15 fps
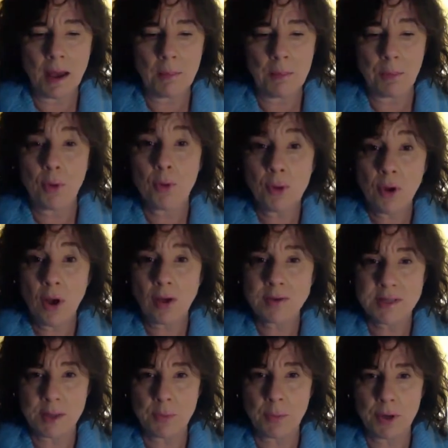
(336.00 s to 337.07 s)

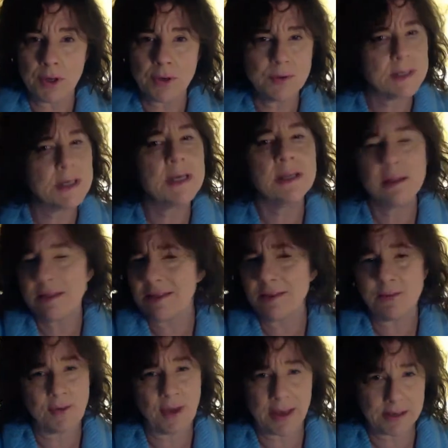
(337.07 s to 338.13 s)
protocols that we're using, the
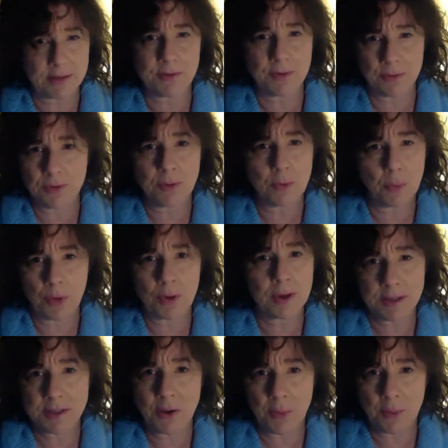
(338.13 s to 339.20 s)
faster the work
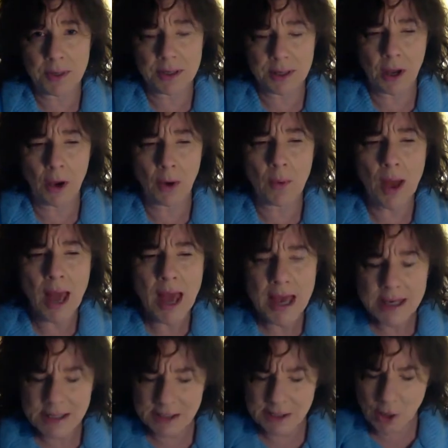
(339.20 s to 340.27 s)
is going to go.
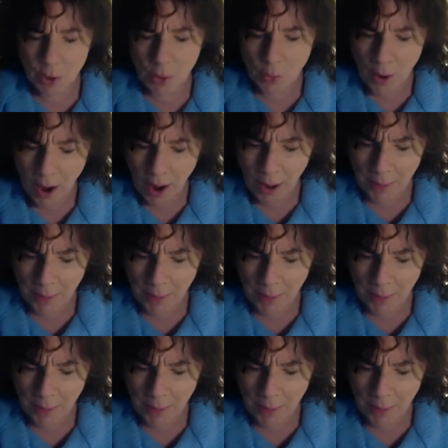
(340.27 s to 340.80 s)
So